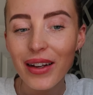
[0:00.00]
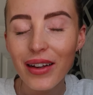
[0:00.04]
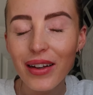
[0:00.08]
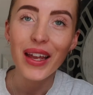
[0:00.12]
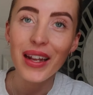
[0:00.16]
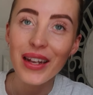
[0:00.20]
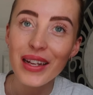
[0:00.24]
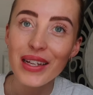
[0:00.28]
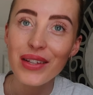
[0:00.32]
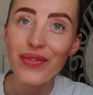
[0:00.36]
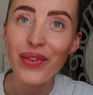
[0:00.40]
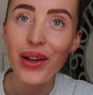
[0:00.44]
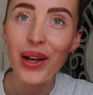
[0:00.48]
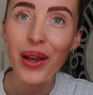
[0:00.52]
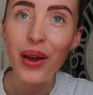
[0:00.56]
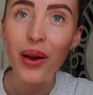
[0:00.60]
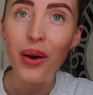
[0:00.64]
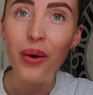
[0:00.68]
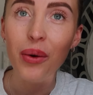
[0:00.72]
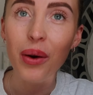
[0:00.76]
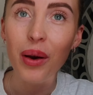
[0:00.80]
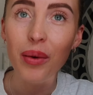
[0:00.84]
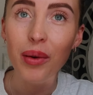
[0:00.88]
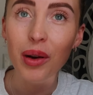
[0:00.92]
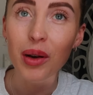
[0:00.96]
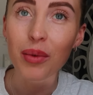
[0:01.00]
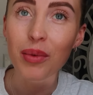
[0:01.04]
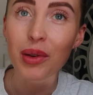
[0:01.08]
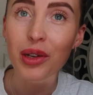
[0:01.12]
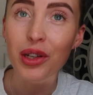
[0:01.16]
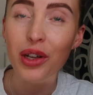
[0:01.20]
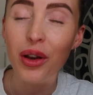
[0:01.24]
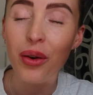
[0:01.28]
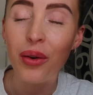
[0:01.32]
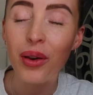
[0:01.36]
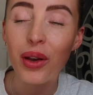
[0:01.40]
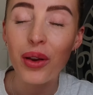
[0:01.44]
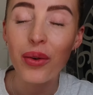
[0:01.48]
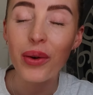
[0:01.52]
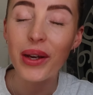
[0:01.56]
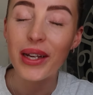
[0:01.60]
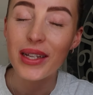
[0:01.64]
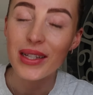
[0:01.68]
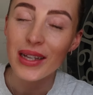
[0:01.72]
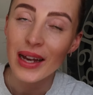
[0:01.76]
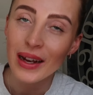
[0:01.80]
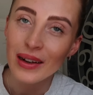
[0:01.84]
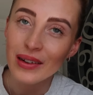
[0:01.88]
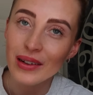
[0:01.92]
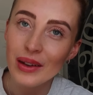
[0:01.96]
In this video, I'm going to be showing you
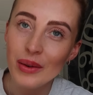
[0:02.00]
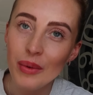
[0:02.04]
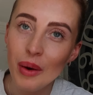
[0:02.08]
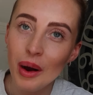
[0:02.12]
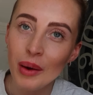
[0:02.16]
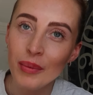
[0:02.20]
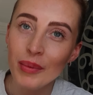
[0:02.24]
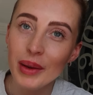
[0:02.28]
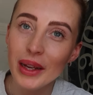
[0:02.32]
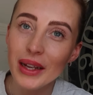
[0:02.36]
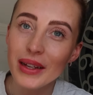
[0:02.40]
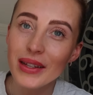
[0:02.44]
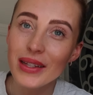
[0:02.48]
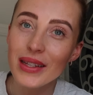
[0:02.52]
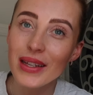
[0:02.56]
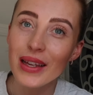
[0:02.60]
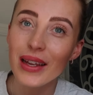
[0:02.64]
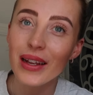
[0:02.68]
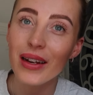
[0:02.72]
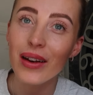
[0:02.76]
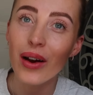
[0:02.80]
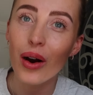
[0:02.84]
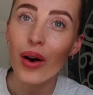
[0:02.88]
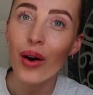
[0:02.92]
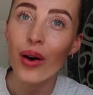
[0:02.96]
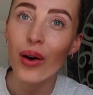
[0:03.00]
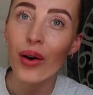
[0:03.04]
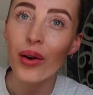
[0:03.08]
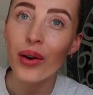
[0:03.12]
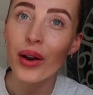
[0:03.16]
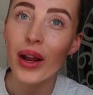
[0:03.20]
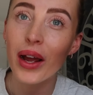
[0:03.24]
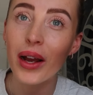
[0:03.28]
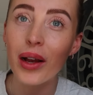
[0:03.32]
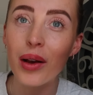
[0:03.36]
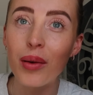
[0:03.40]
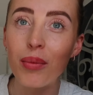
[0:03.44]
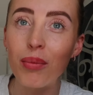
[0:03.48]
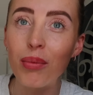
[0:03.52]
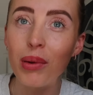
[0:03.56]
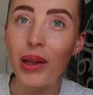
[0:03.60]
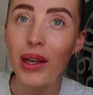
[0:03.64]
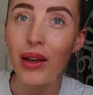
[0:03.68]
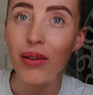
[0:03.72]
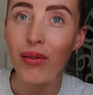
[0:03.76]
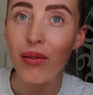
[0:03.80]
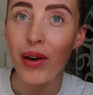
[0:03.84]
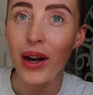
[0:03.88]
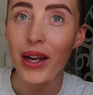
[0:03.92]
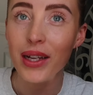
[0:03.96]
exactly what I'm eating on a
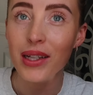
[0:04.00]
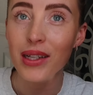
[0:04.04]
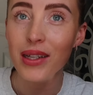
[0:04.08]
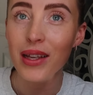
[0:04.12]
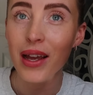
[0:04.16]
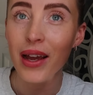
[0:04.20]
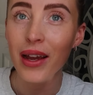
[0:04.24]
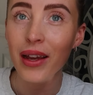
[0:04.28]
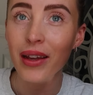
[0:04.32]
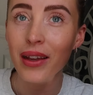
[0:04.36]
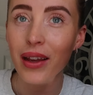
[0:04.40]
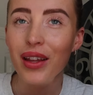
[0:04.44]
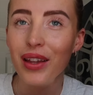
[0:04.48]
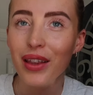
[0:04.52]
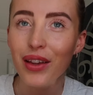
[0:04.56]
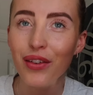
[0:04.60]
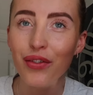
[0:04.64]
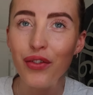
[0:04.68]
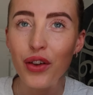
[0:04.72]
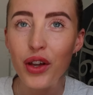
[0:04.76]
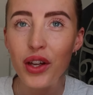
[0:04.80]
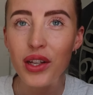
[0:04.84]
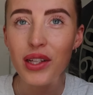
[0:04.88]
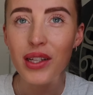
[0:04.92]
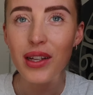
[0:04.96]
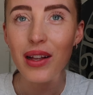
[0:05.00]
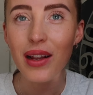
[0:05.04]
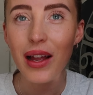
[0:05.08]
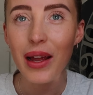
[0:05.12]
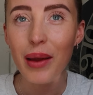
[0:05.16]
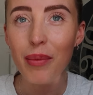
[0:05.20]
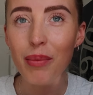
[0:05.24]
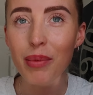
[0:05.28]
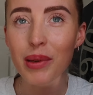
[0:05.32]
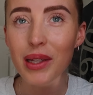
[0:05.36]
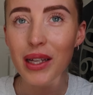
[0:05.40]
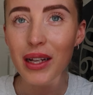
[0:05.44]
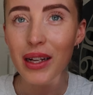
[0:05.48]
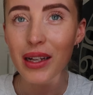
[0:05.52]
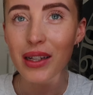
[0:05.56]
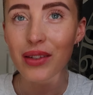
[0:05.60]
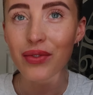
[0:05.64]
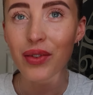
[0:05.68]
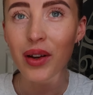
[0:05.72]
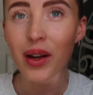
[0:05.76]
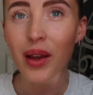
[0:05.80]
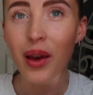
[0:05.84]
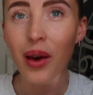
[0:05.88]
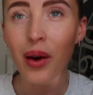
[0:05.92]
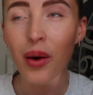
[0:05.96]
complete rest day. The first clip to this
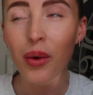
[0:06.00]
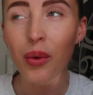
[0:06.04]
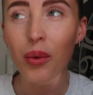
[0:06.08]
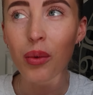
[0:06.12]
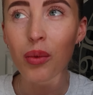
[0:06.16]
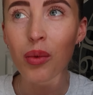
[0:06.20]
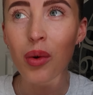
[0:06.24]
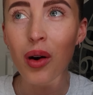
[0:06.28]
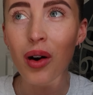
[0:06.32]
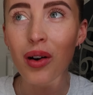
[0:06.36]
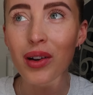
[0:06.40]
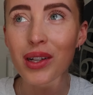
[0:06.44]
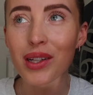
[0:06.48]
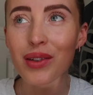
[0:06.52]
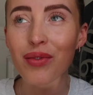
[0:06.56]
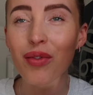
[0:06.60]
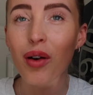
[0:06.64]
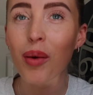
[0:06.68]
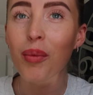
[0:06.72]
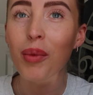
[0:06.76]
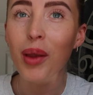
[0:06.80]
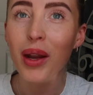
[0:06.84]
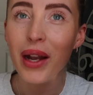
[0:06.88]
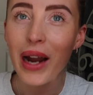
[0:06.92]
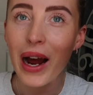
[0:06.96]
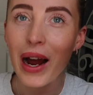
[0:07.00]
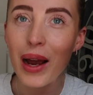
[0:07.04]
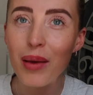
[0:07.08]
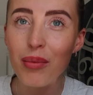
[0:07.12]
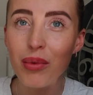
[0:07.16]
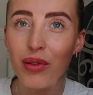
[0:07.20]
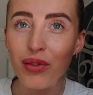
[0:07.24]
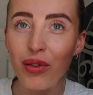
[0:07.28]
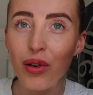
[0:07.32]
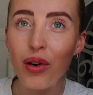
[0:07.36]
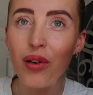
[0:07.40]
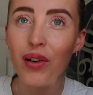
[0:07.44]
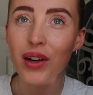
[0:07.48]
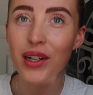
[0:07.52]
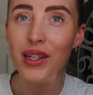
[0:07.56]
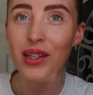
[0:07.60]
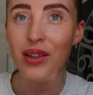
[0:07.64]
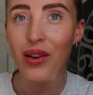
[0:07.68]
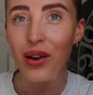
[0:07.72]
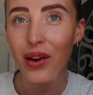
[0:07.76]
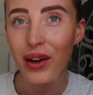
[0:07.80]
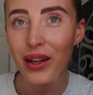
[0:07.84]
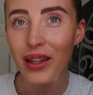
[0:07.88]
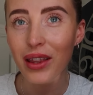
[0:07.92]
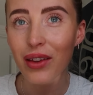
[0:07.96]
video was from the night before I
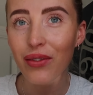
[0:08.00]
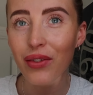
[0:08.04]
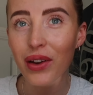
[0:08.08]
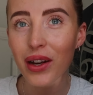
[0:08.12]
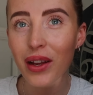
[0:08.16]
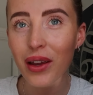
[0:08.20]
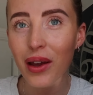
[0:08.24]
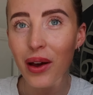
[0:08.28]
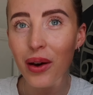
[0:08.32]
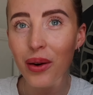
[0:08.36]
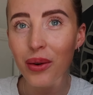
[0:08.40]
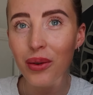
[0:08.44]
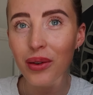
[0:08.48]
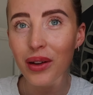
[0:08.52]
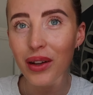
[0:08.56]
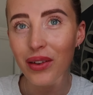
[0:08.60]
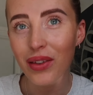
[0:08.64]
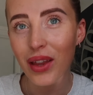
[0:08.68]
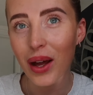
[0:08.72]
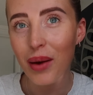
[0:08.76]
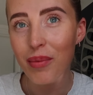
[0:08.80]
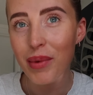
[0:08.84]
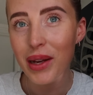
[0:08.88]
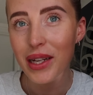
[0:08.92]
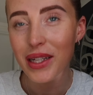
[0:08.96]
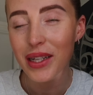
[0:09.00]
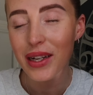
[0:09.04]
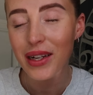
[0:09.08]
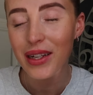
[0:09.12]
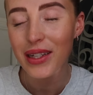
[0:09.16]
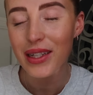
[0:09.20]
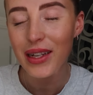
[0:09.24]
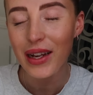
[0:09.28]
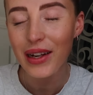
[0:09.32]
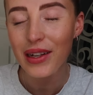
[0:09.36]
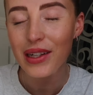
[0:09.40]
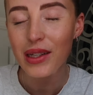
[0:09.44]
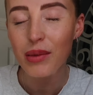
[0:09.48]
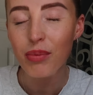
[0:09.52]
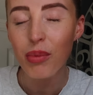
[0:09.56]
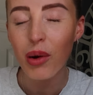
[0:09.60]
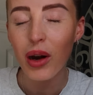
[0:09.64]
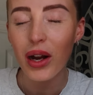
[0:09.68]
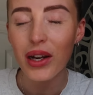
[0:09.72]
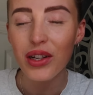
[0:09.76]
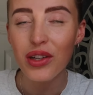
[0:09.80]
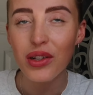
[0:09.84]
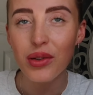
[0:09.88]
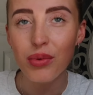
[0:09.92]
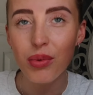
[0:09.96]
started the video, if that makes any sense, but
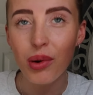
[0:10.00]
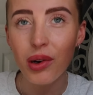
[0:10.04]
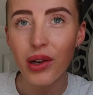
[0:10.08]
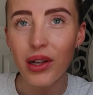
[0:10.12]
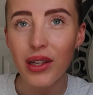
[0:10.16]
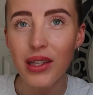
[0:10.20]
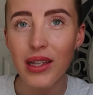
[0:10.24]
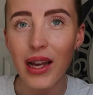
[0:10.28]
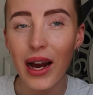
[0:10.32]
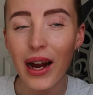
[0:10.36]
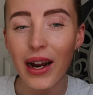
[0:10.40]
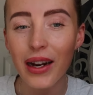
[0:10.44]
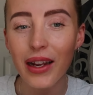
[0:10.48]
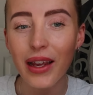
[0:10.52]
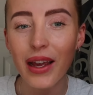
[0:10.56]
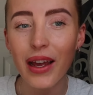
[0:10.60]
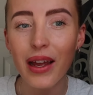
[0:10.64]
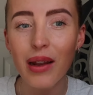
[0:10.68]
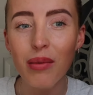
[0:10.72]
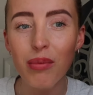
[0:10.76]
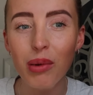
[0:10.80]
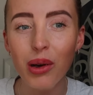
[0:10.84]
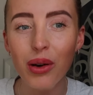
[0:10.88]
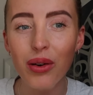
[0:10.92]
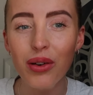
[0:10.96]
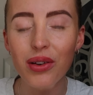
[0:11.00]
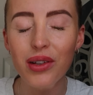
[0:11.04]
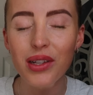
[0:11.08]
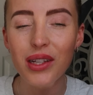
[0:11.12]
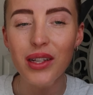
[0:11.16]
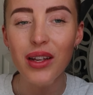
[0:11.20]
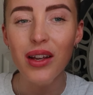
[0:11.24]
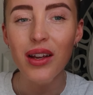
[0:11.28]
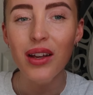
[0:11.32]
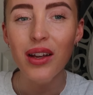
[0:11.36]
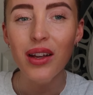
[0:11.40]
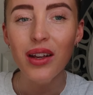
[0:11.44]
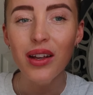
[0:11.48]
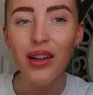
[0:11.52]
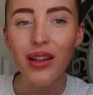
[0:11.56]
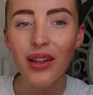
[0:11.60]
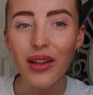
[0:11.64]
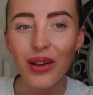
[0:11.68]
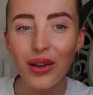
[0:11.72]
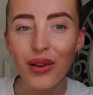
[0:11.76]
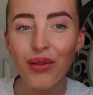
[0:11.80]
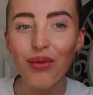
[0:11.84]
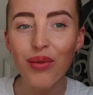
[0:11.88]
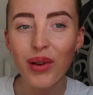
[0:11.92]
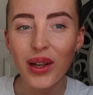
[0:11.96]
I just wanted to add it in because
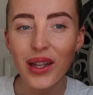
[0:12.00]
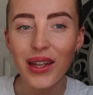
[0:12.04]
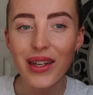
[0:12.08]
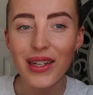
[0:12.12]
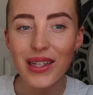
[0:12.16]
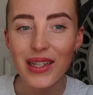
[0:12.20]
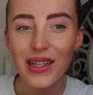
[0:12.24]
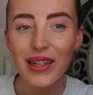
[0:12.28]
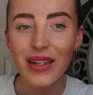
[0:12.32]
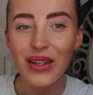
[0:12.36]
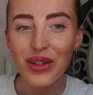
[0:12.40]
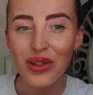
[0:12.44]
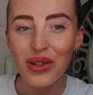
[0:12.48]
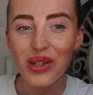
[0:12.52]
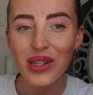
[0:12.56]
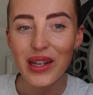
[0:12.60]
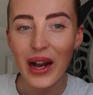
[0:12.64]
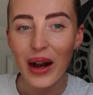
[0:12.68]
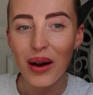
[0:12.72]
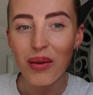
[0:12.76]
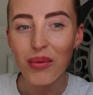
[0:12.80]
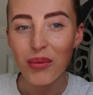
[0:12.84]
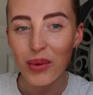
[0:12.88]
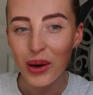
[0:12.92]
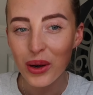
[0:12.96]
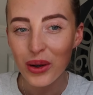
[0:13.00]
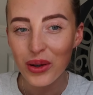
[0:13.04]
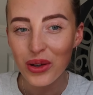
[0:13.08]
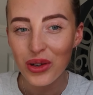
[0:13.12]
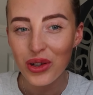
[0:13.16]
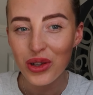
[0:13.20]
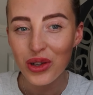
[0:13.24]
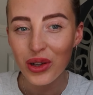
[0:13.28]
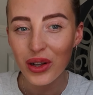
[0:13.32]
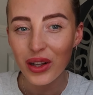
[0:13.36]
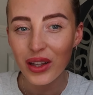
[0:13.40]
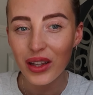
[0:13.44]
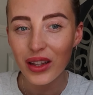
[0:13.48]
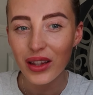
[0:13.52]
you can really see just how much